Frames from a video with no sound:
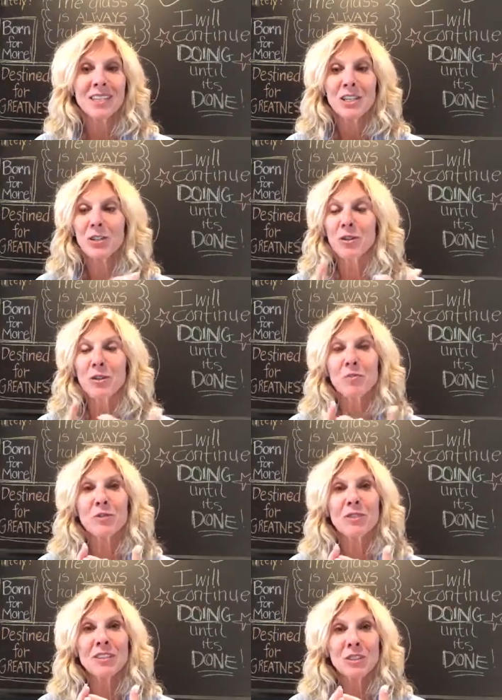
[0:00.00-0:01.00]
So
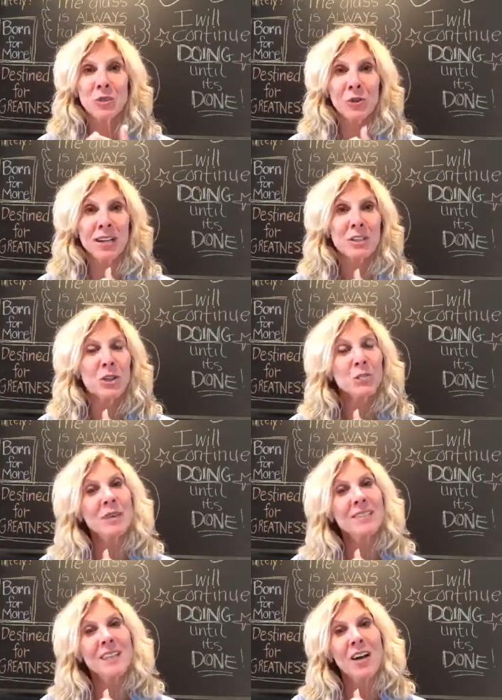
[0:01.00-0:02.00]
the story I told
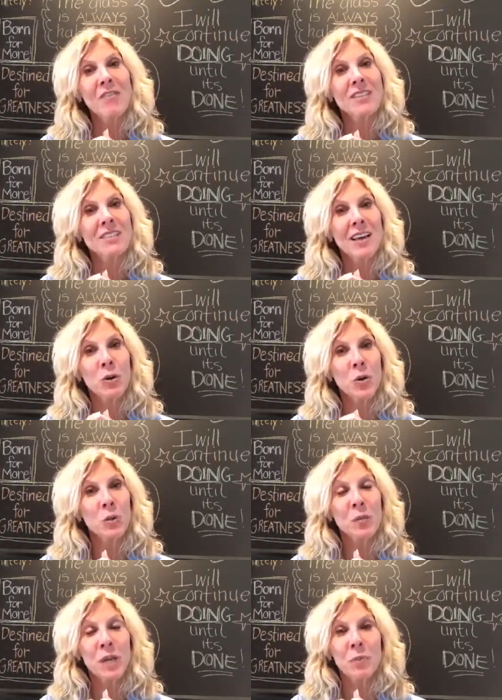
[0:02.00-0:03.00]
myself is that
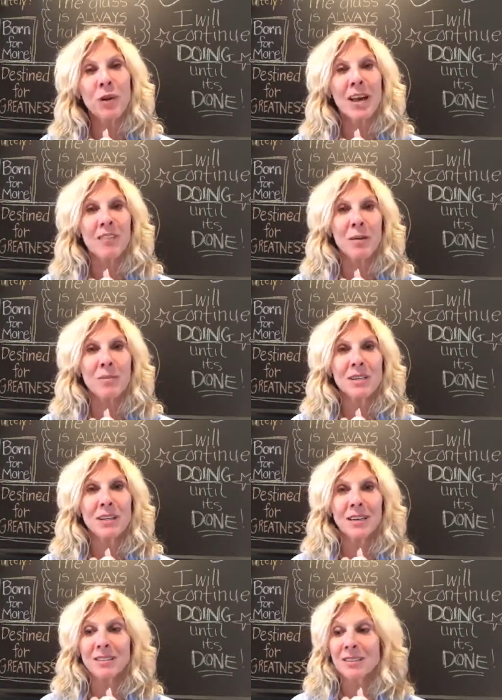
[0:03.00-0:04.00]
old people have
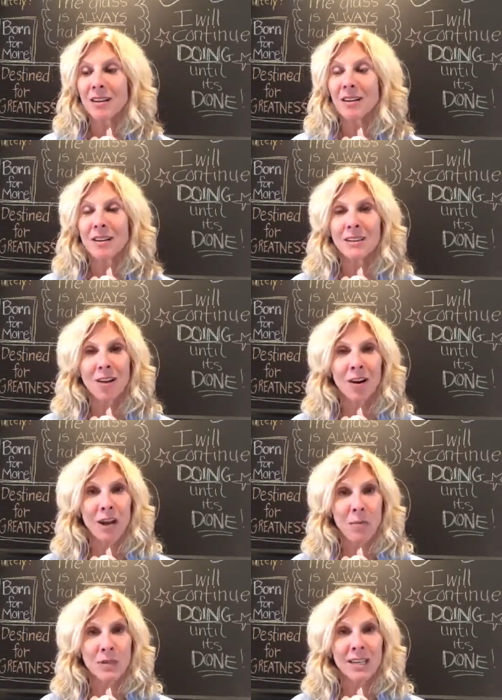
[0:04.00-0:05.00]
are
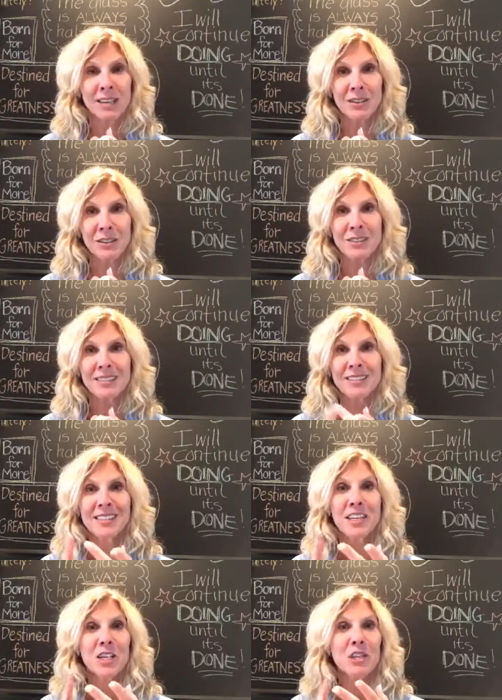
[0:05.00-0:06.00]
empty nesters.
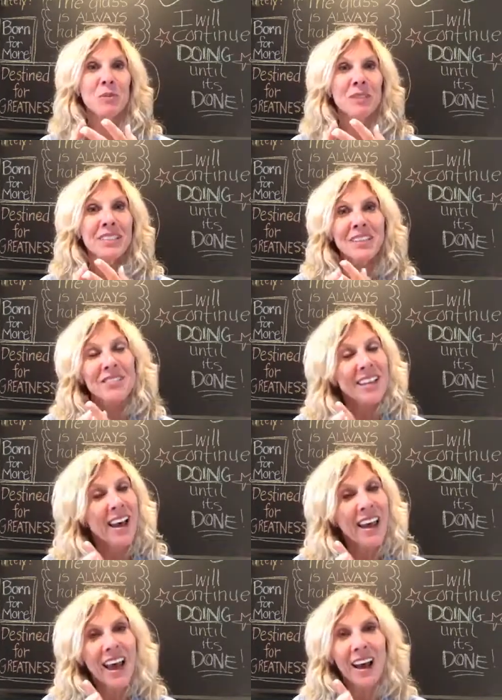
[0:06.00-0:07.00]
The belief that
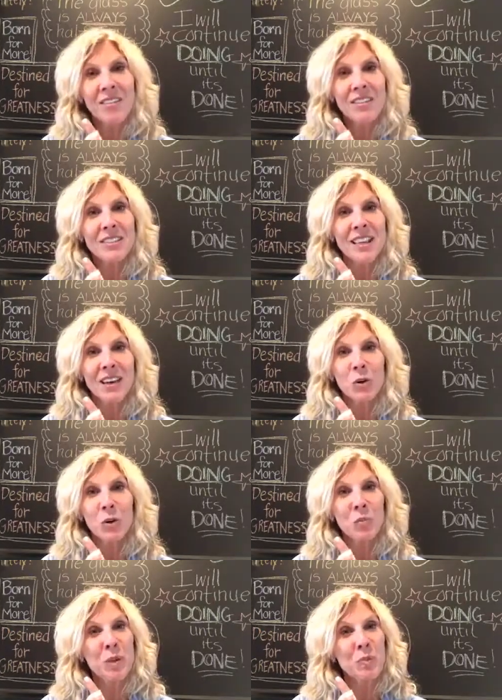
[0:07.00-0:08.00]
I have is that
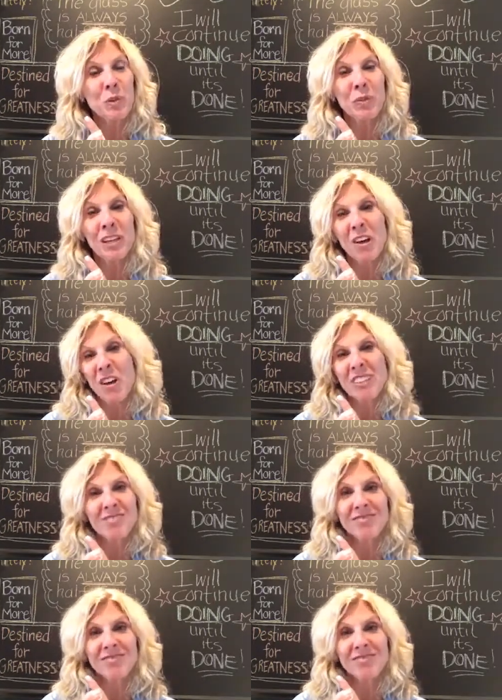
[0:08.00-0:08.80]
old people really aren't,